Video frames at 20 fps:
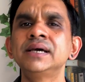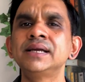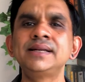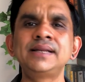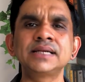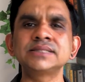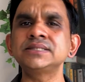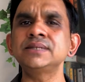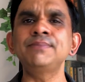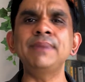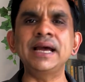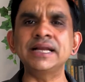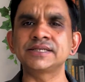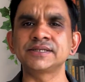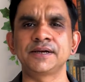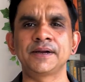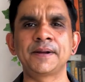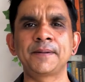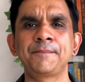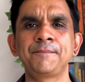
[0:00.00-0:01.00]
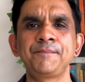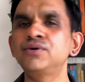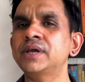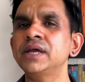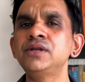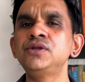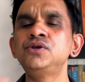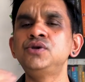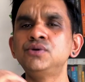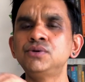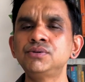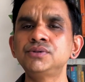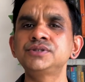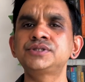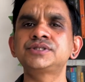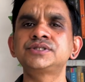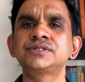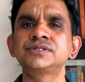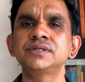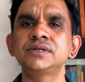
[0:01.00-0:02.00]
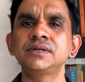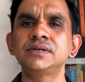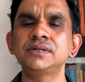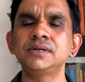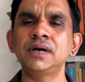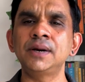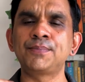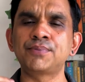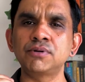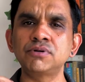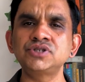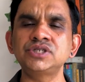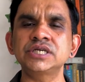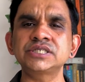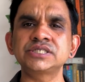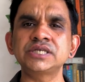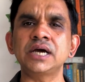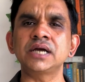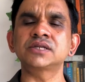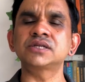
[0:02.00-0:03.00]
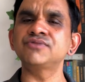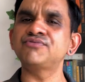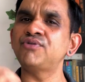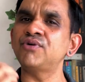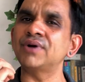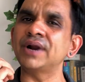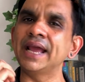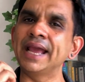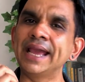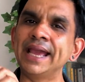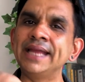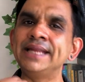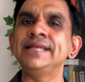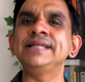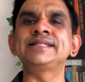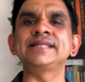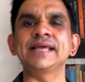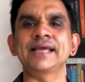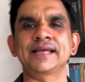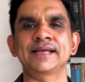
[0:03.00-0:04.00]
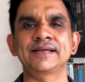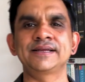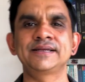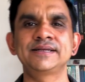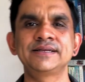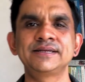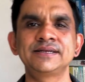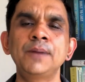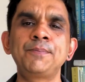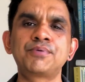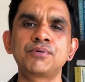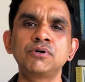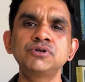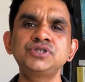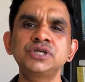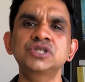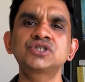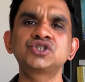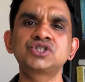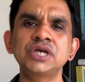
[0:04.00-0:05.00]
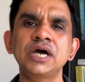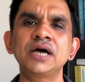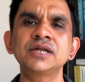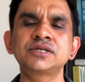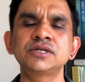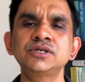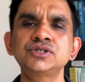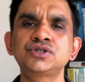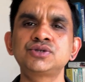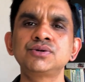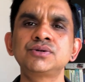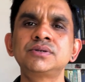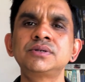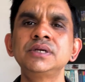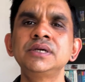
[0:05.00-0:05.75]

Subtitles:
Doesn't matter. You can use a project charter for anything. A project charter should